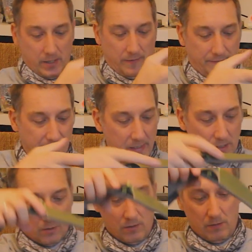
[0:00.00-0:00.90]
So it
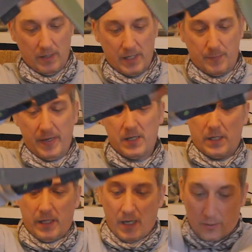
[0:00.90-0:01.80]
fits on, it's
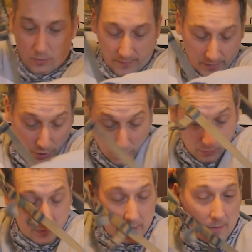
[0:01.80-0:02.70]
basically an over the
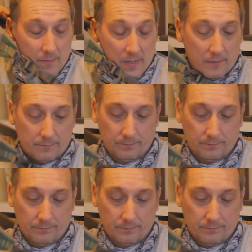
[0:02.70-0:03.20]
shoulder number,